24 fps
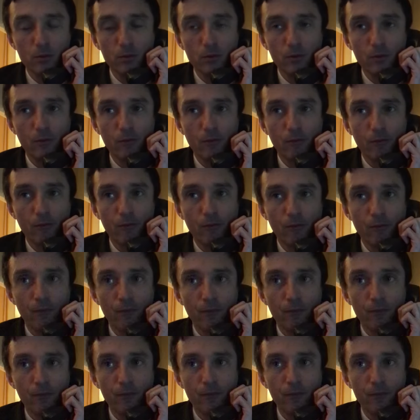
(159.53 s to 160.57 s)

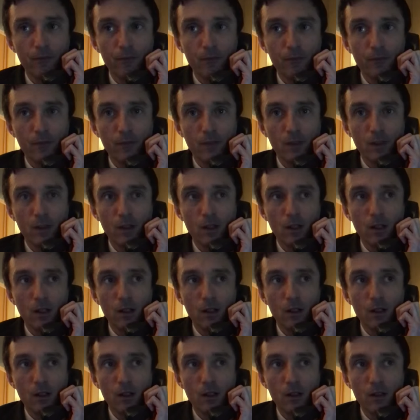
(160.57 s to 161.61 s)

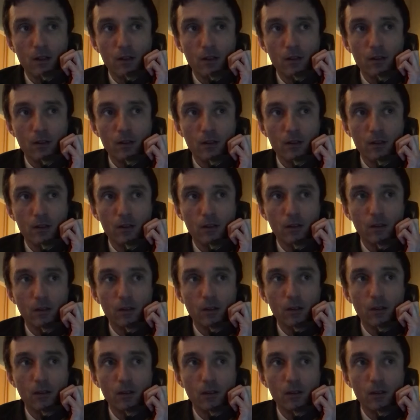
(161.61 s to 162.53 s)
[no speech]